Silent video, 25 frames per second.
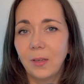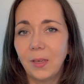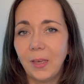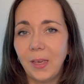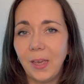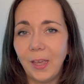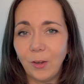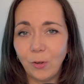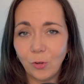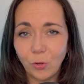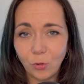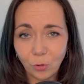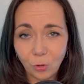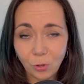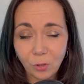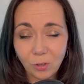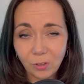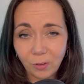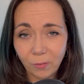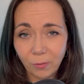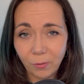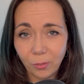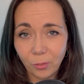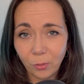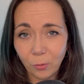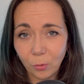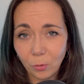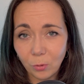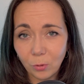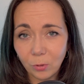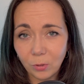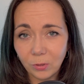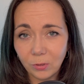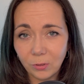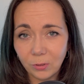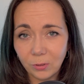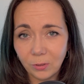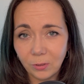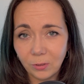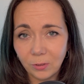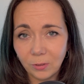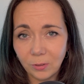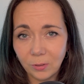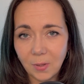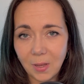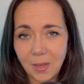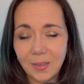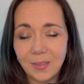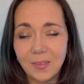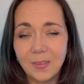intrusive thoughts,
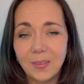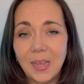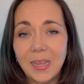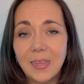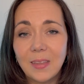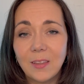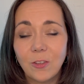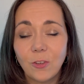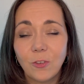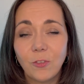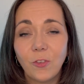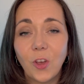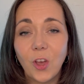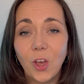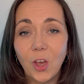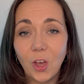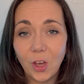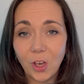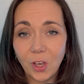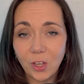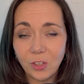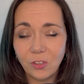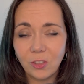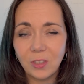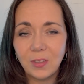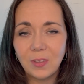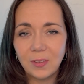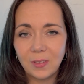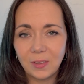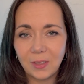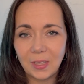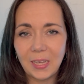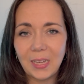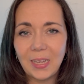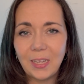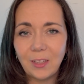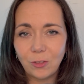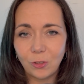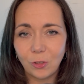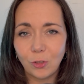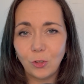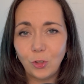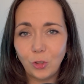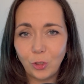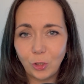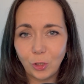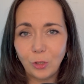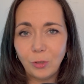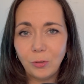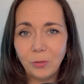a sense of urgency to
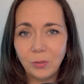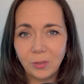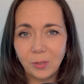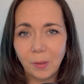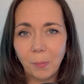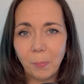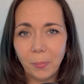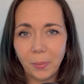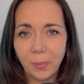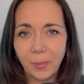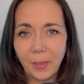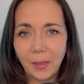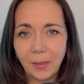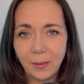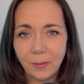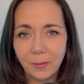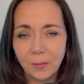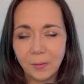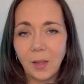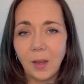do something,